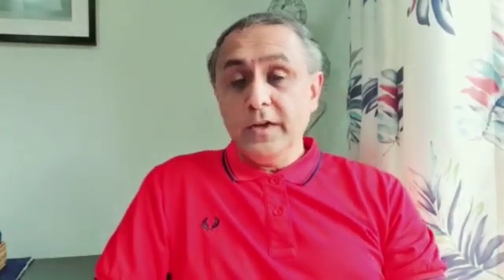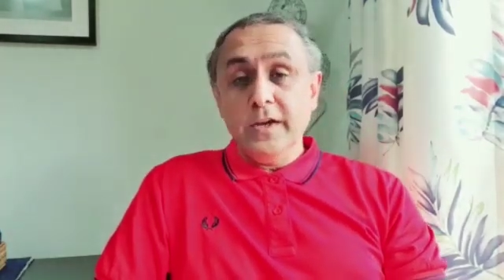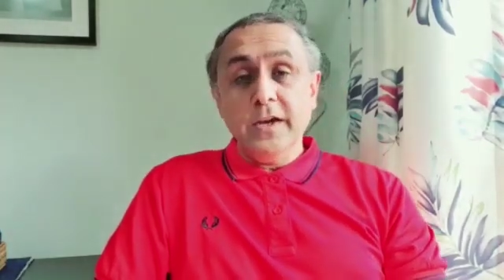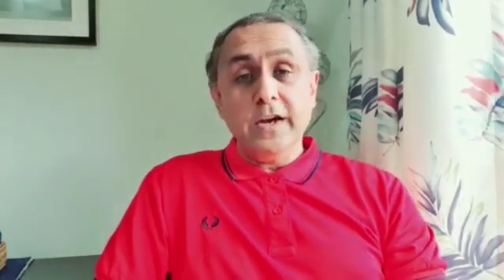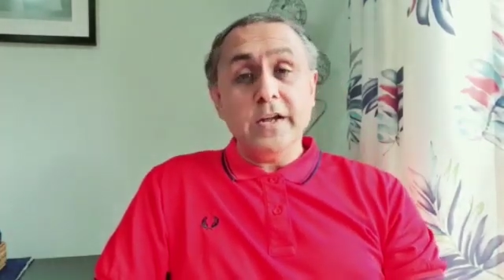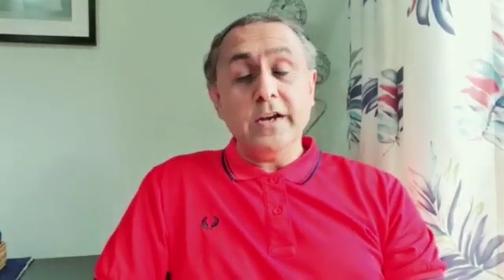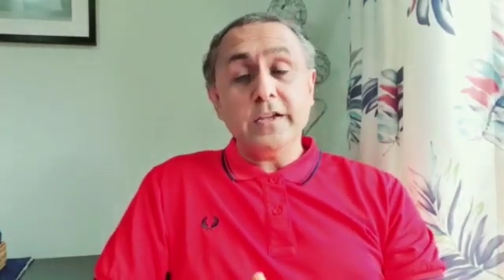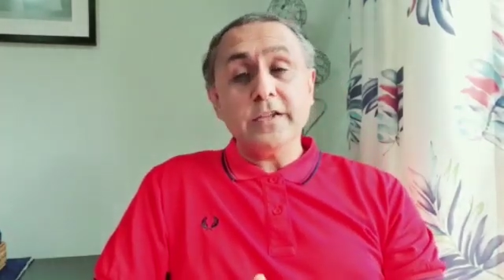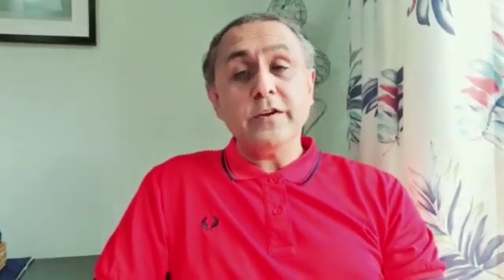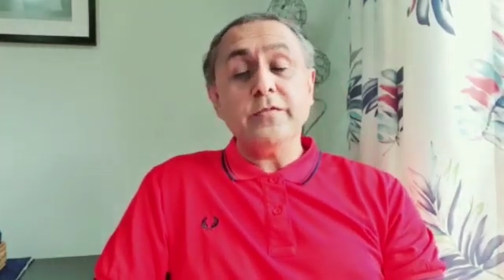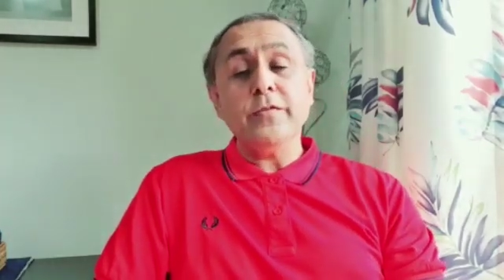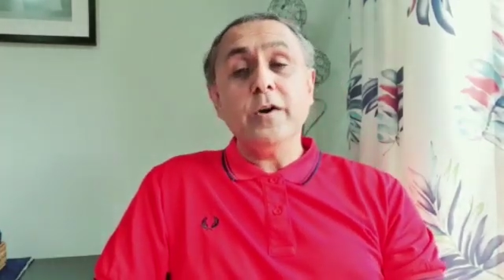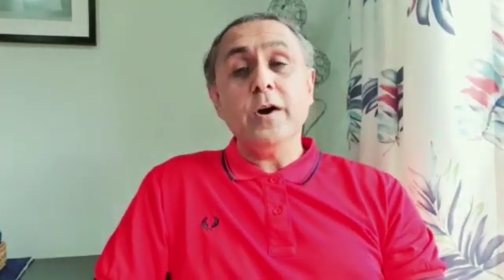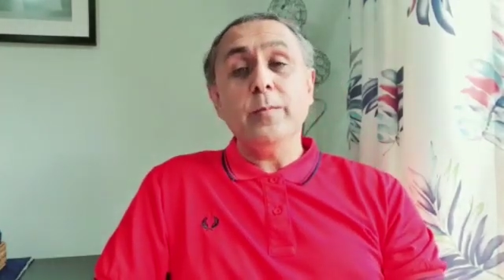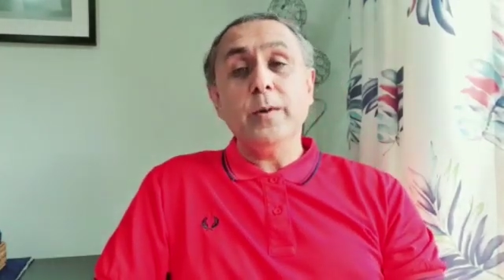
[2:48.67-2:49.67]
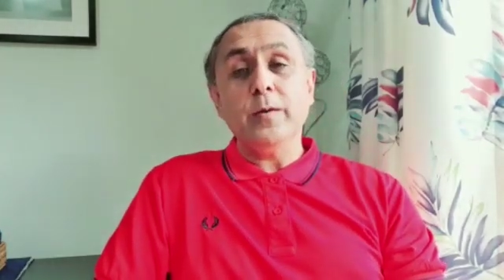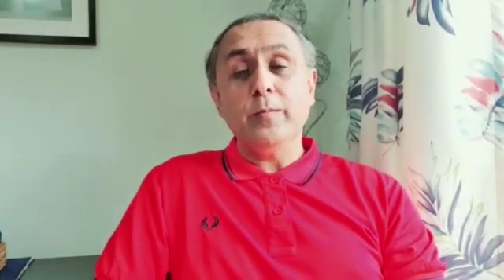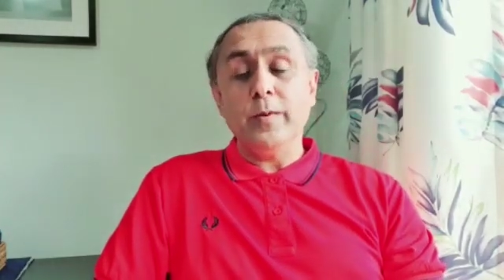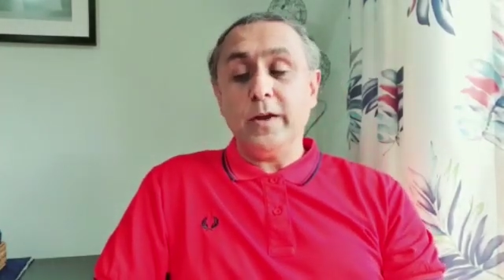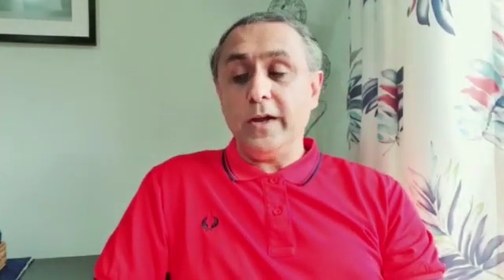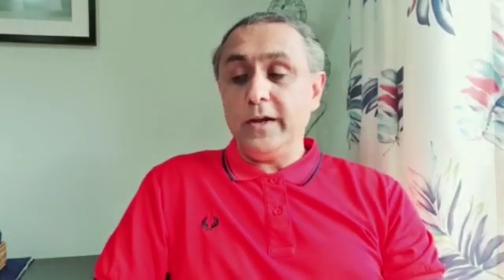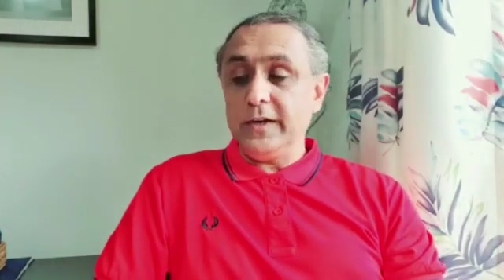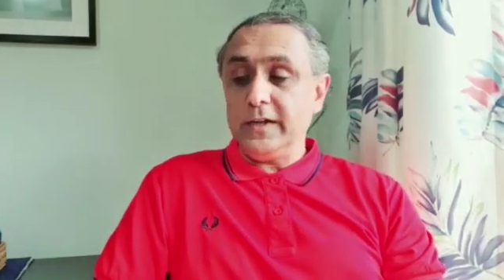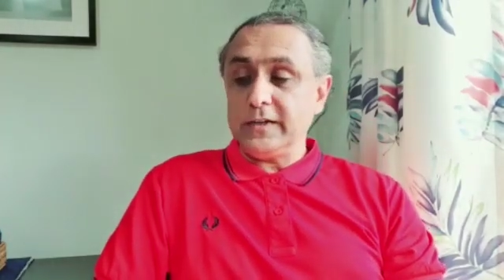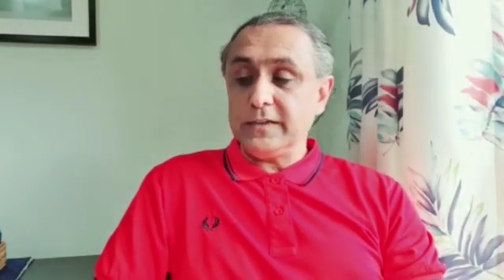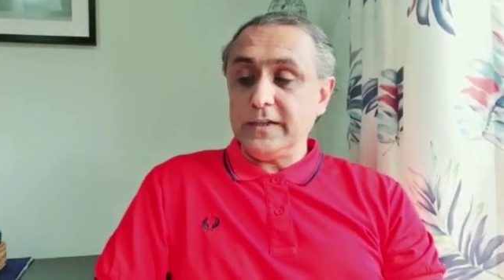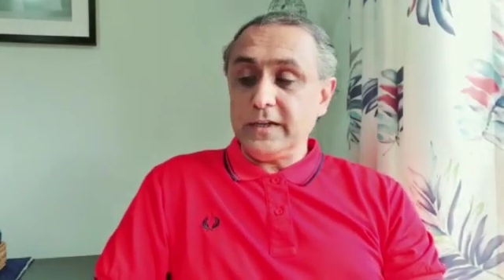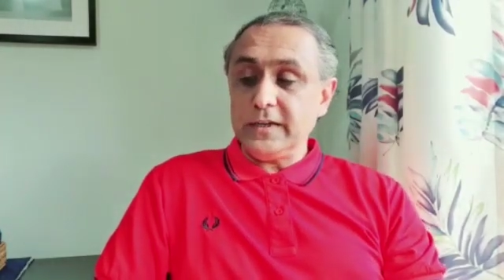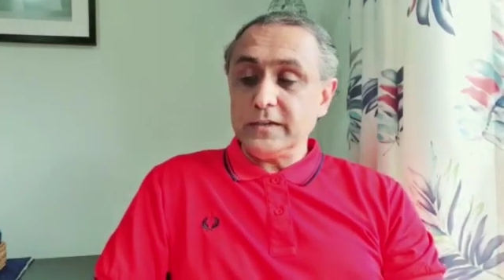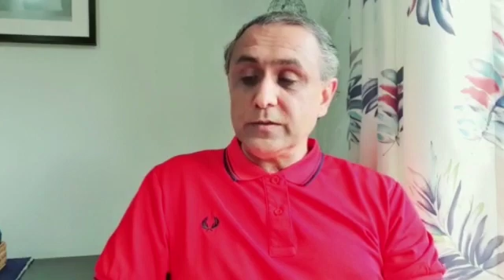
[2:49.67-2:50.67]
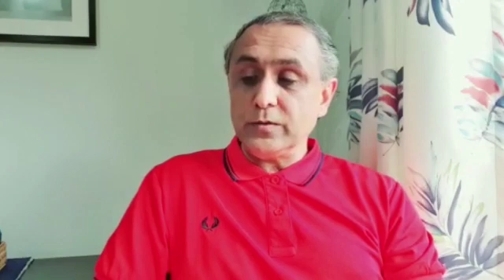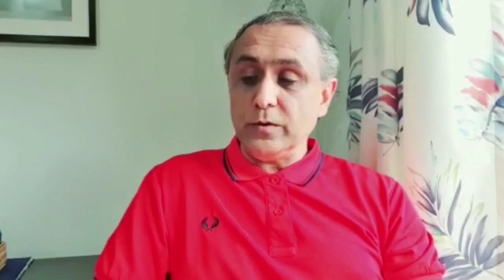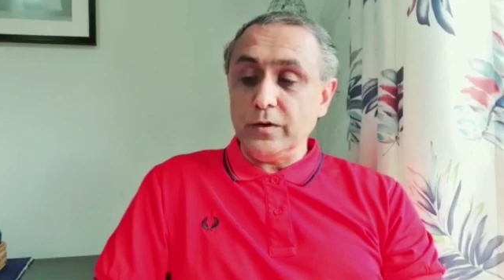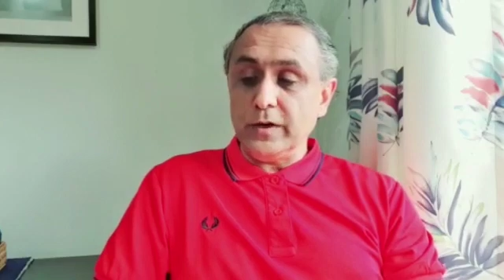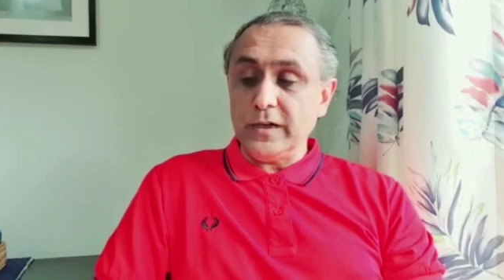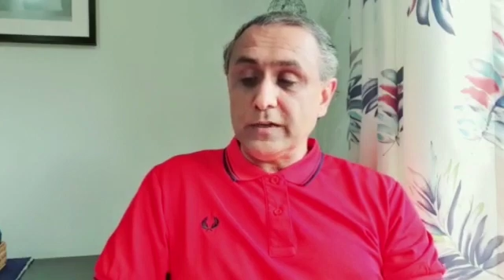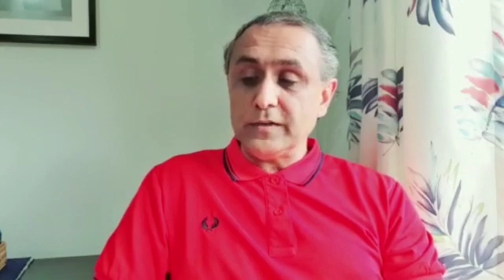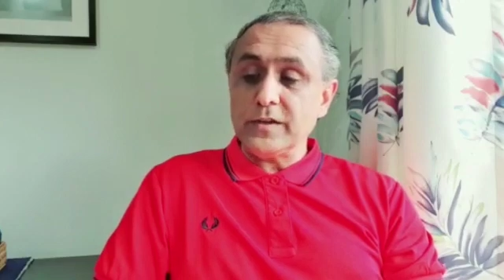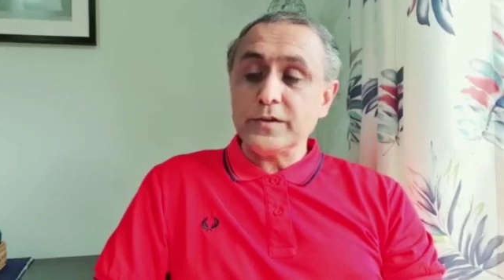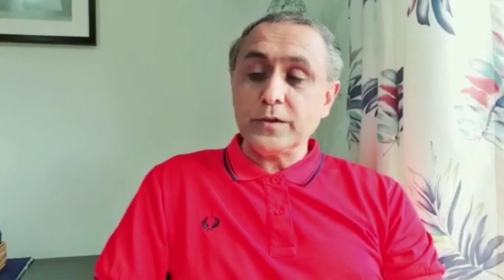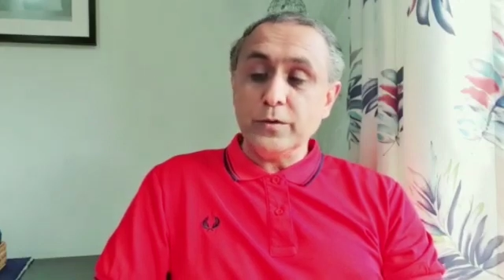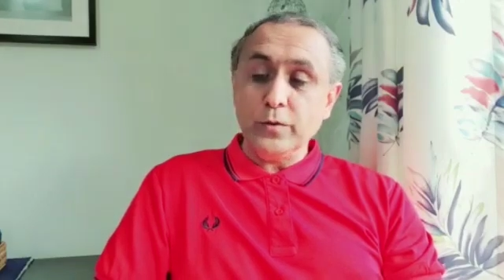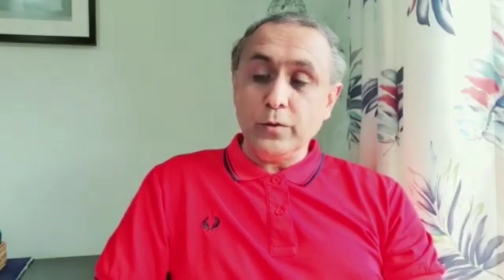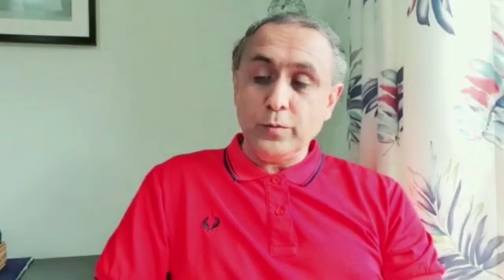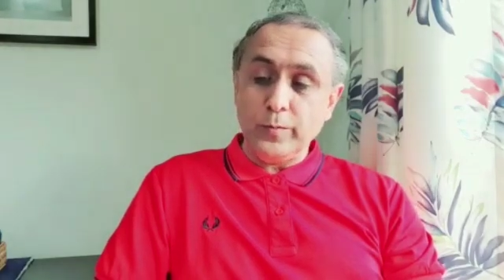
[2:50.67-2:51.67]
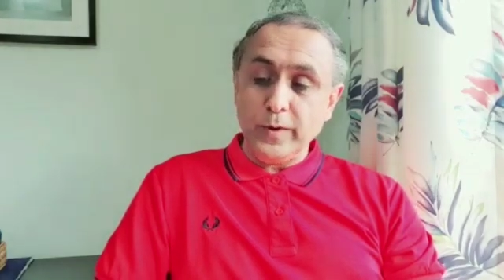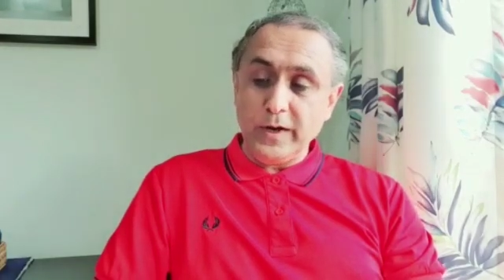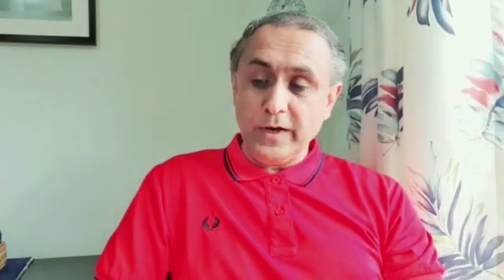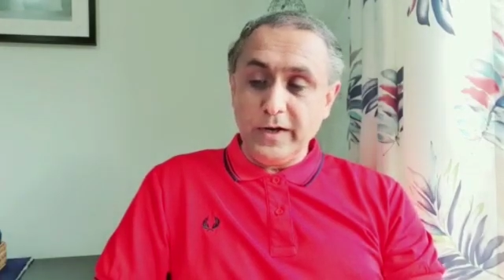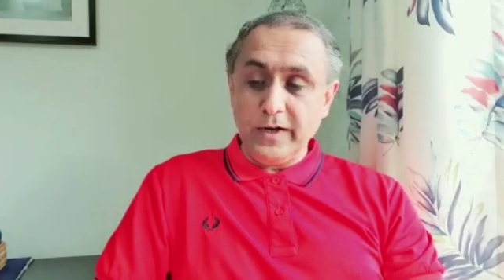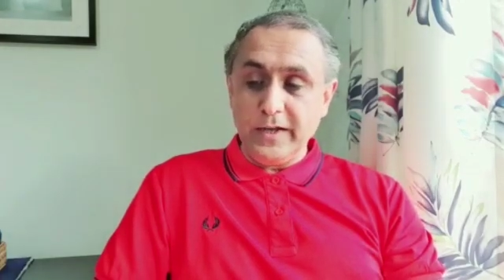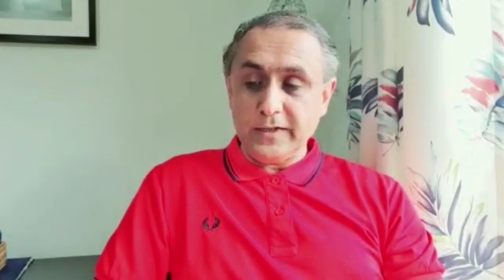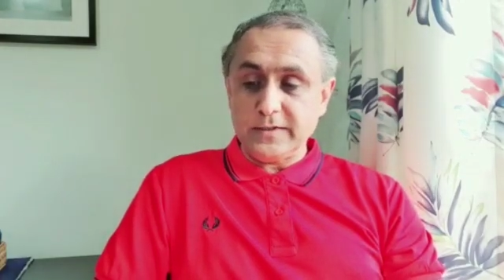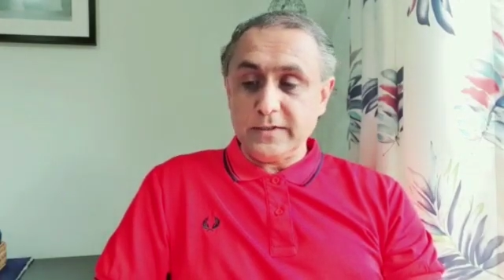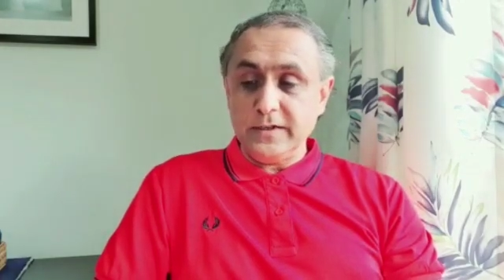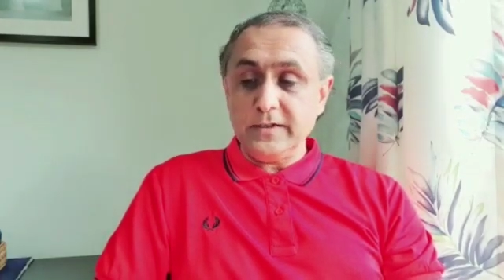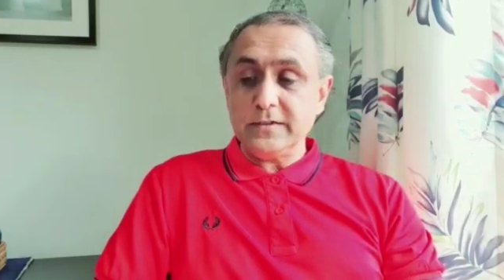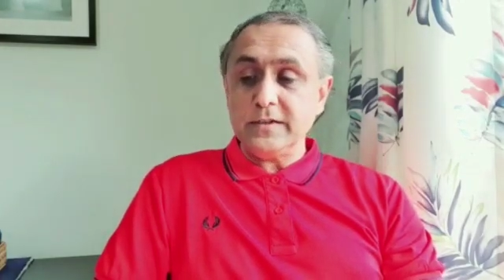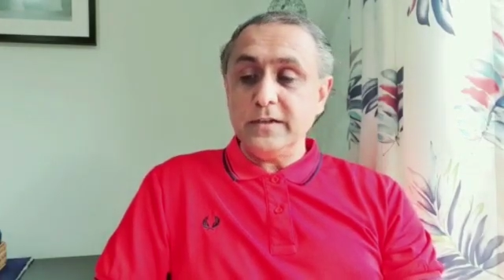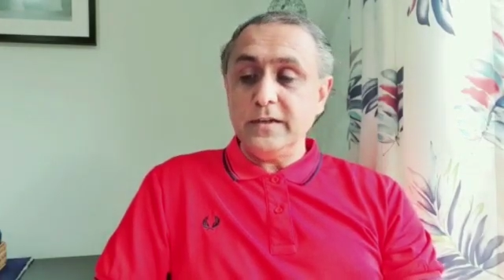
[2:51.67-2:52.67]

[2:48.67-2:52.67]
Another form of blindness that is called as snow blindness is